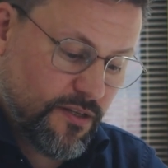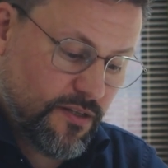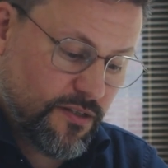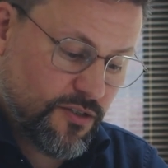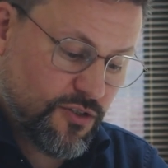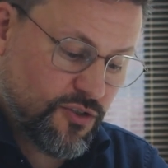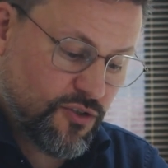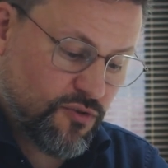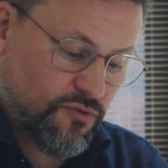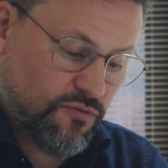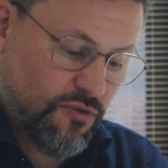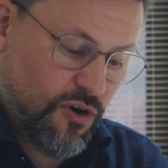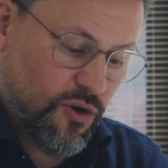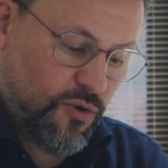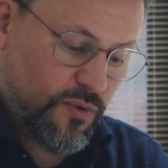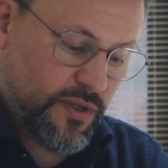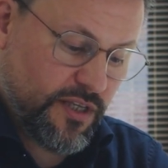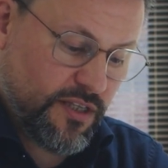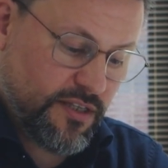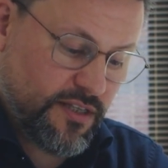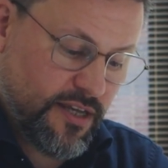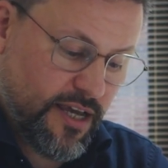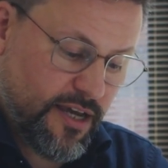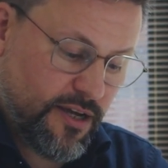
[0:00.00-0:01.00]

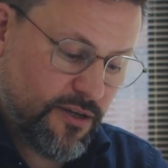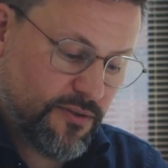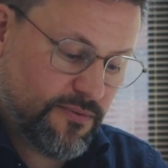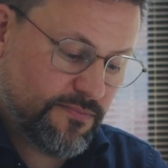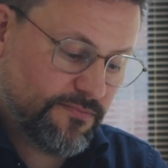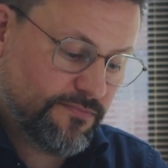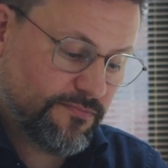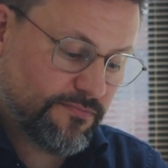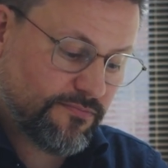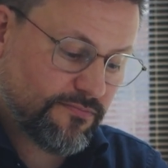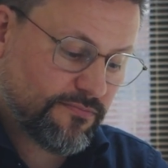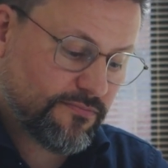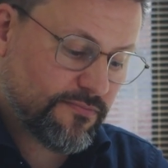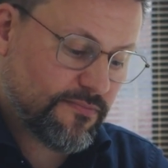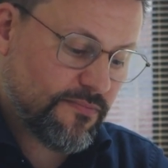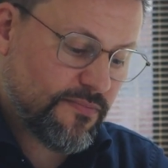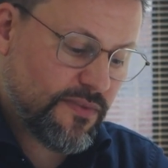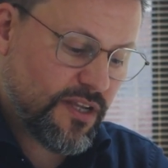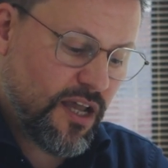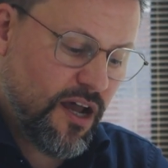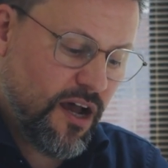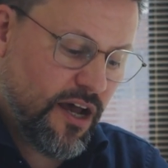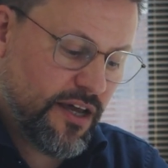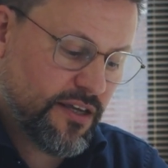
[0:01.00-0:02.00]
Scrolling down,
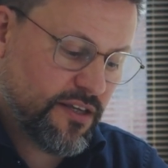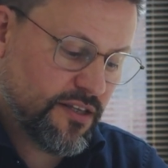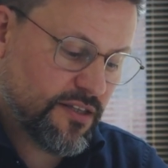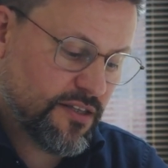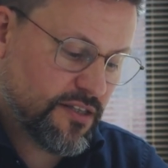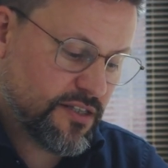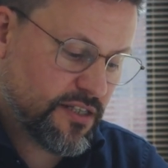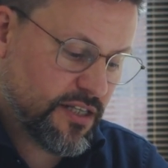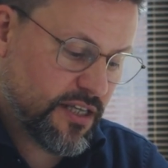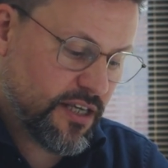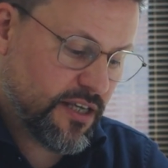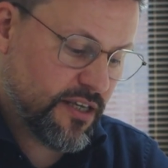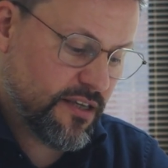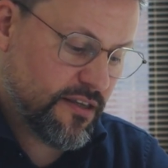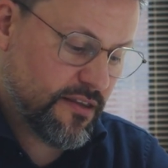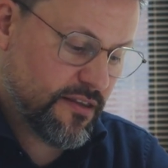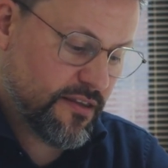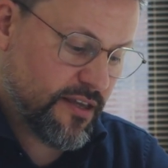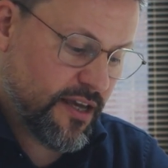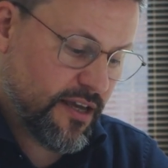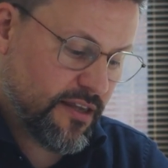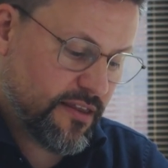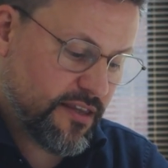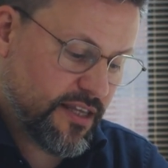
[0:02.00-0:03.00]
I can see
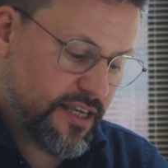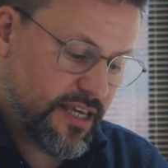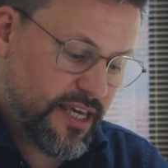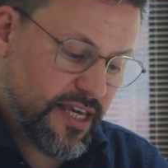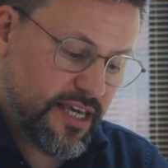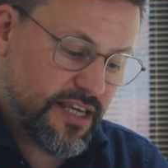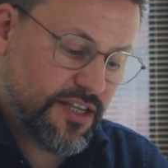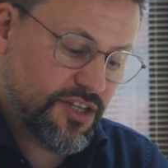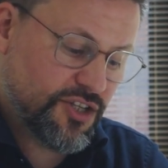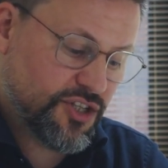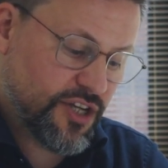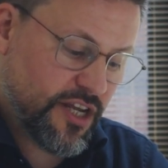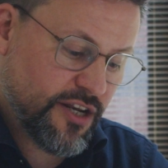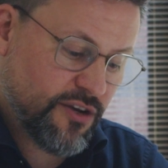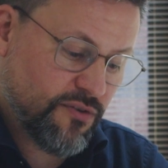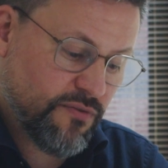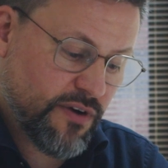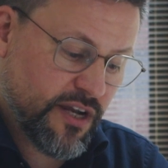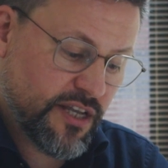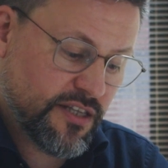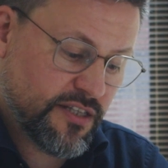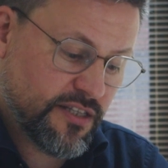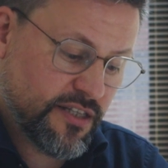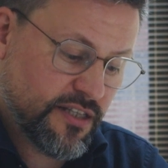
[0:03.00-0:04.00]
that the heat
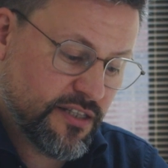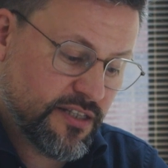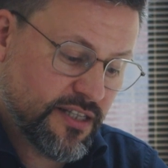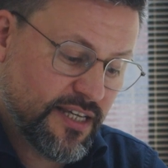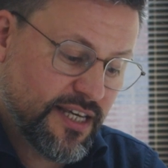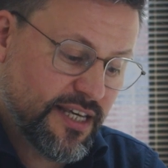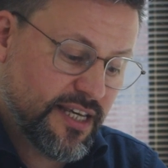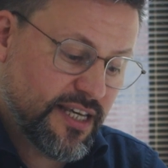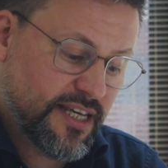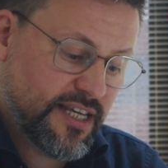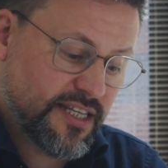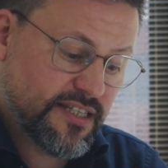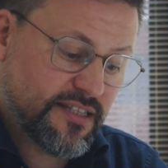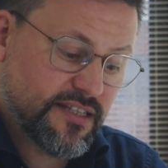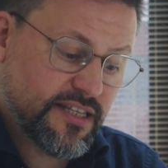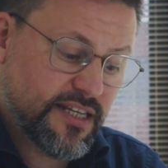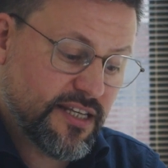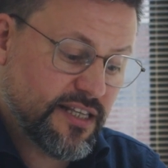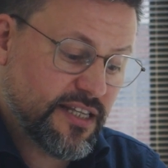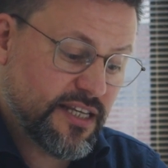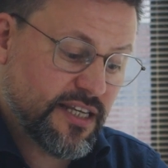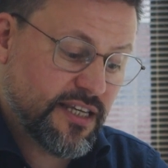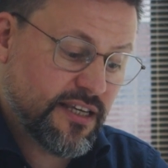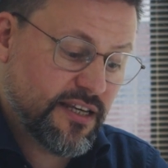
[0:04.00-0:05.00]
generated is
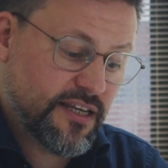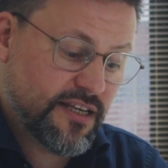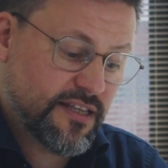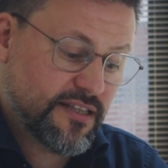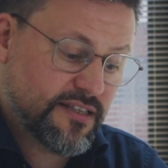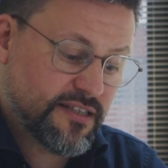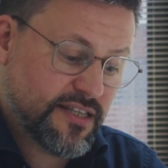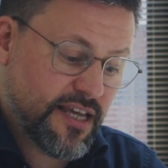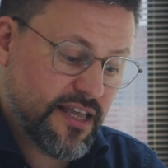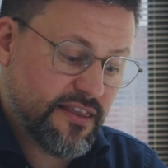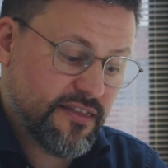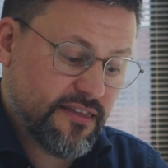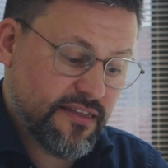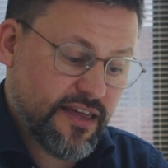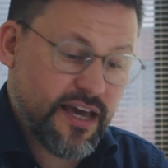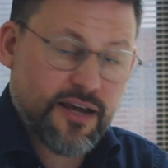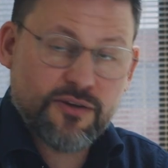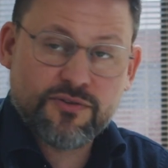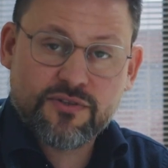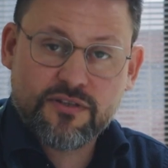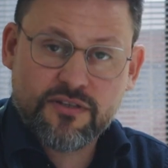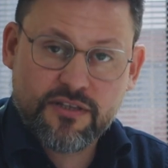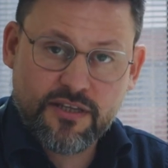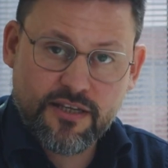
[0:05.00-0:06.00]
nearly
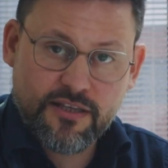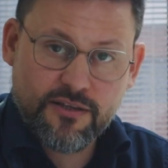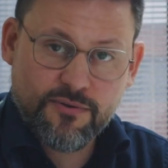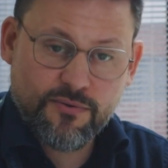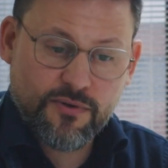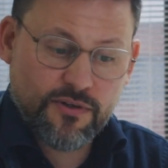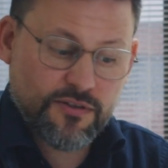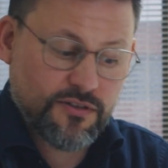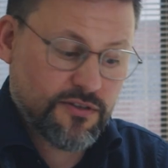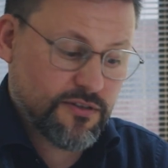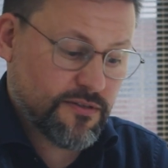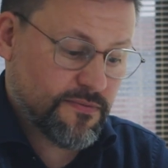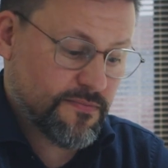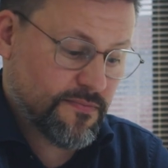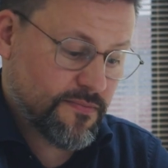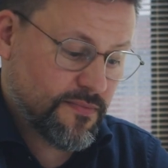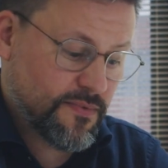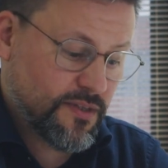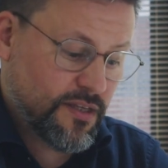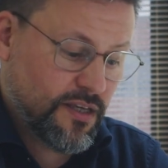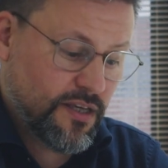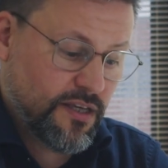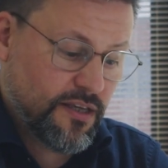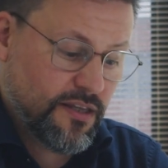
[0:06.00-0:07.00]
10,000 kilowatts.
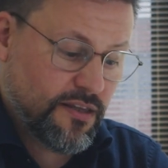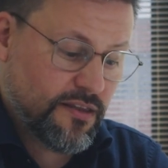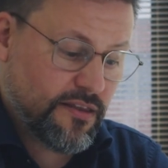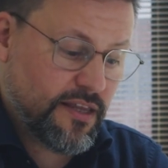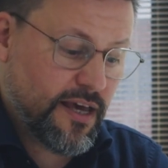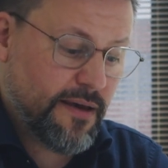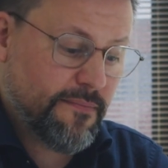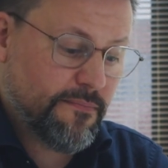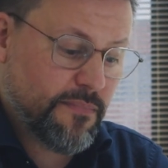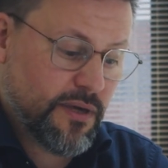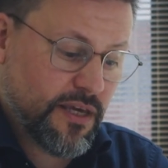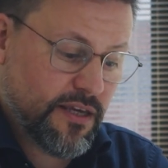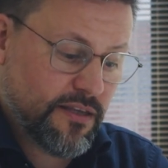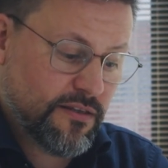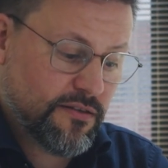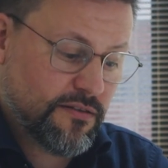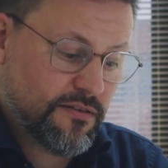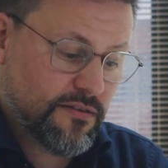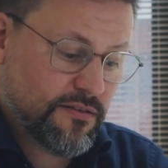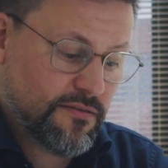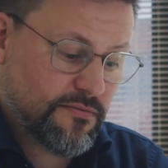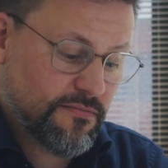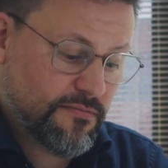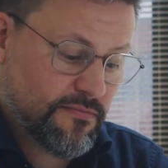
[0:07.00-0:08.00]
That
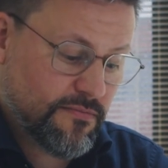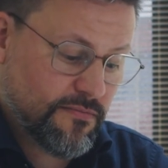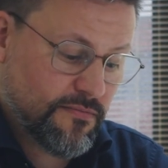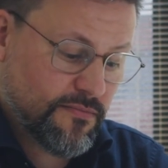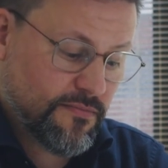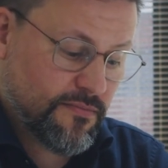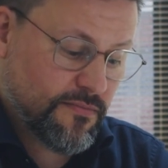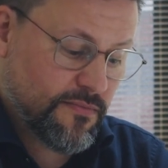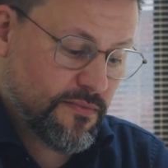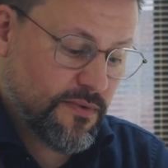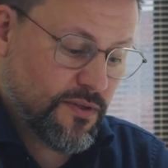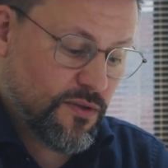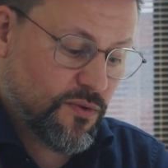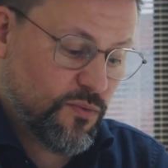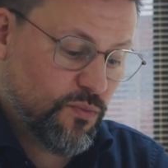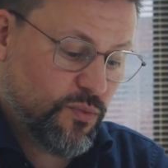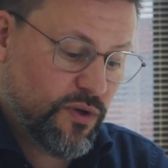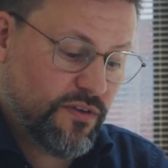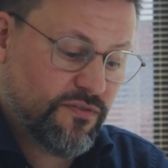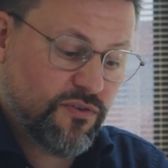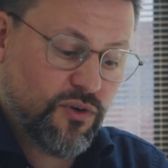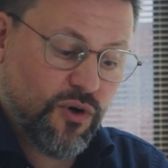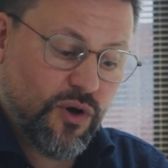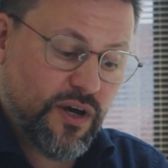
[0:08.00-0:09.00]
means
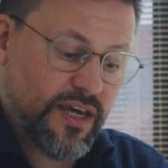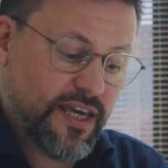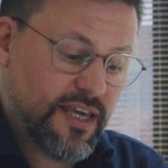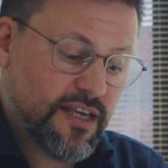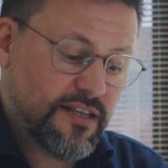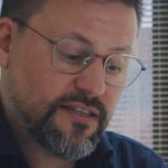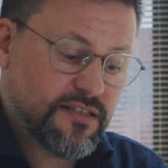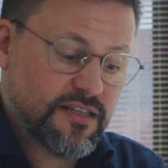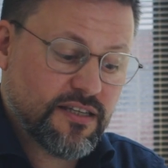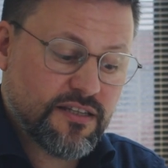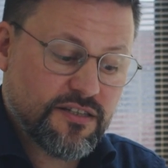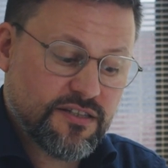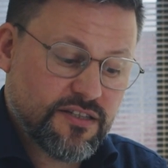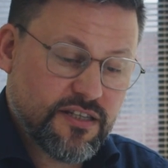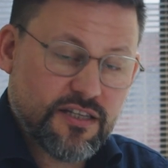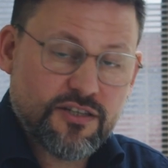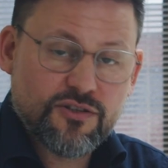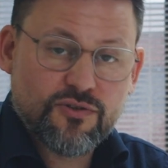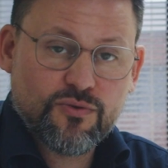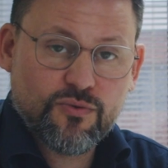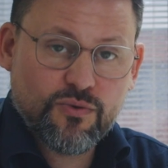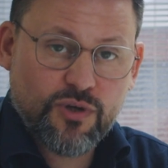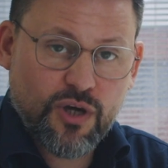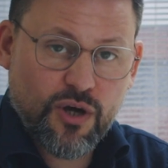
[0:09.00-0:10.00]
we've got a heating
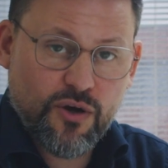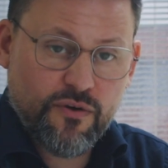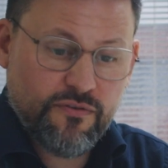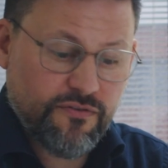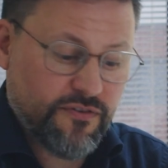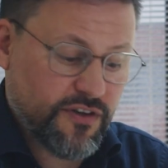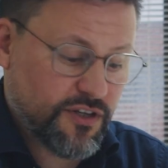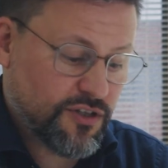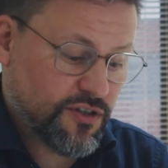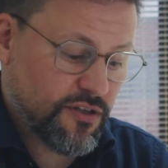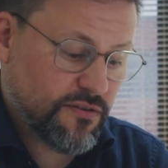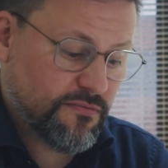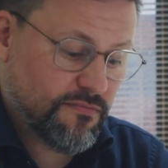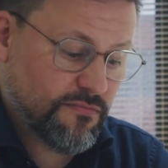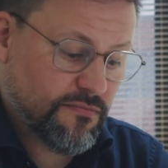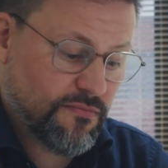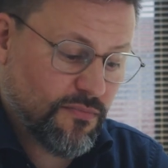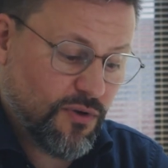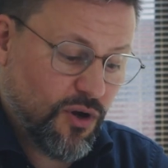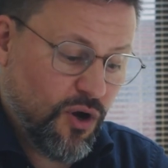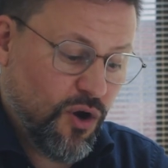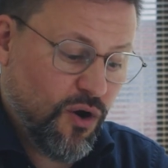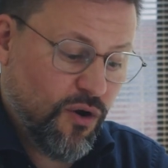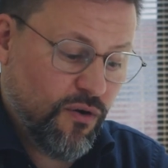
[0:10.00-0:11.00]
seasonal coefficient
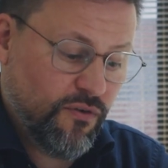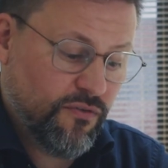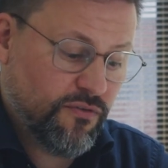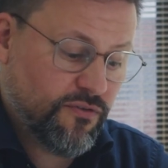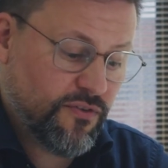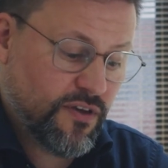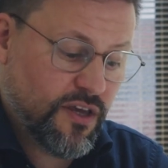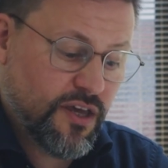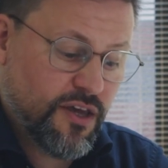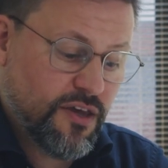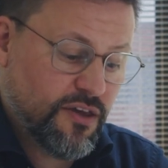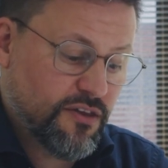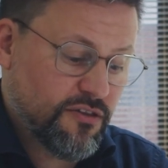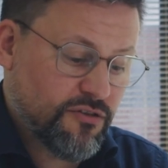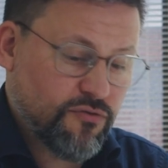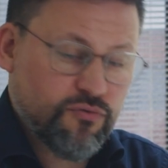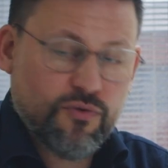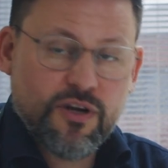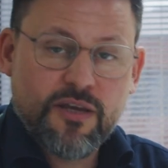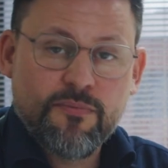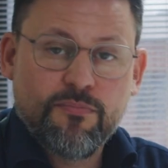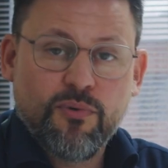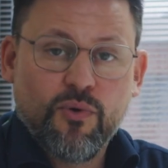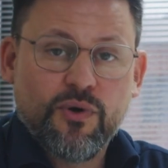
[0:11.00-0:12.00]
of
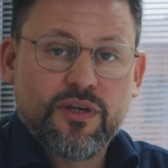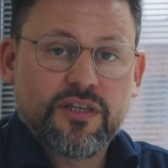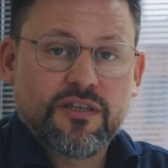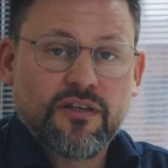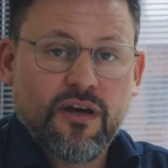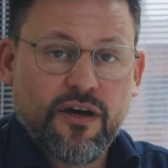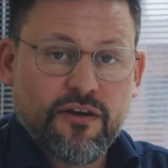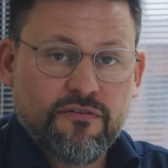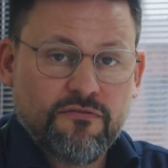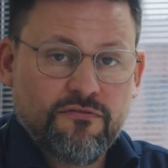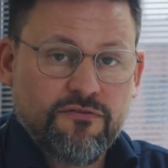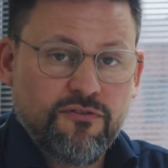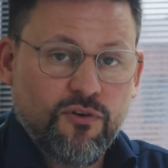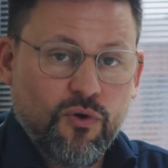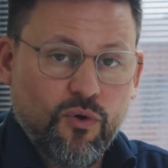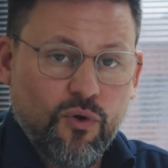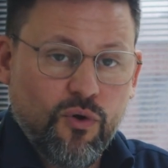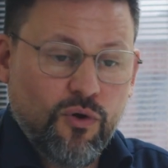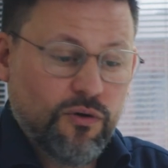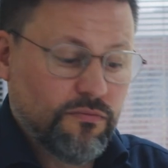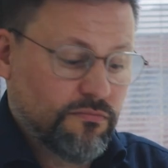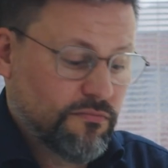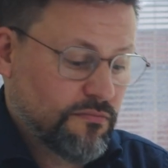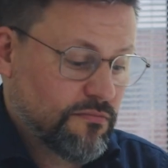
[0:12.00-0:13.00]

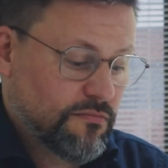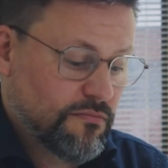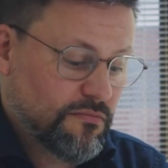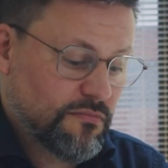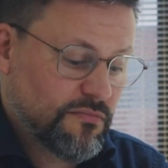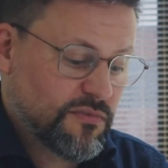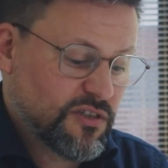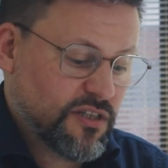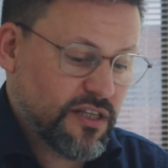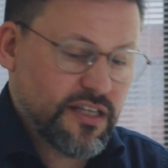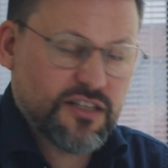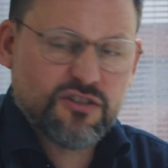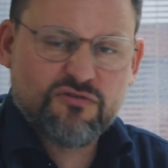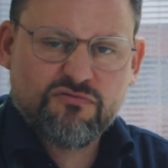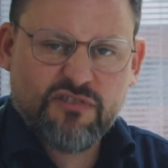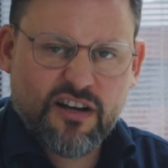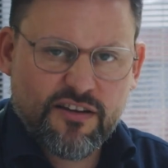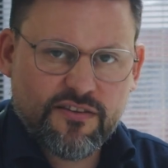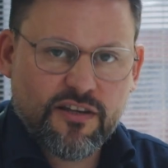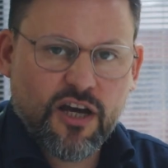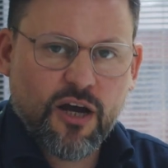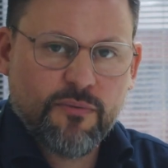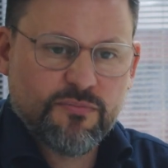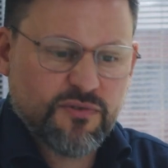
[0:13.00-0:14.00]
3.94. So let's
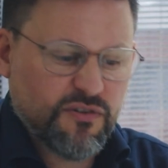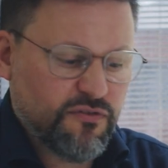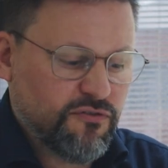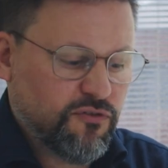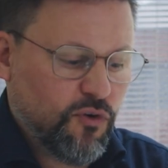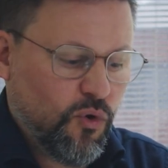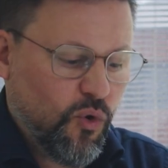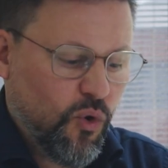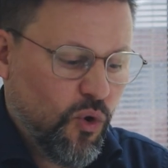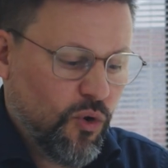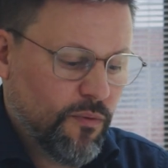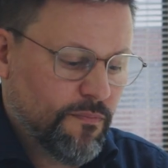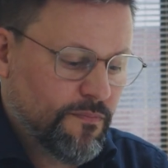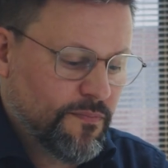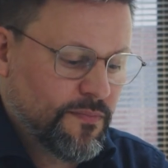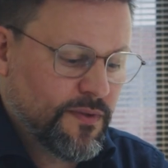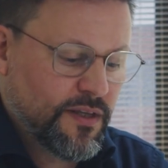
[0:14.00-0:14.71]
round that up to 4.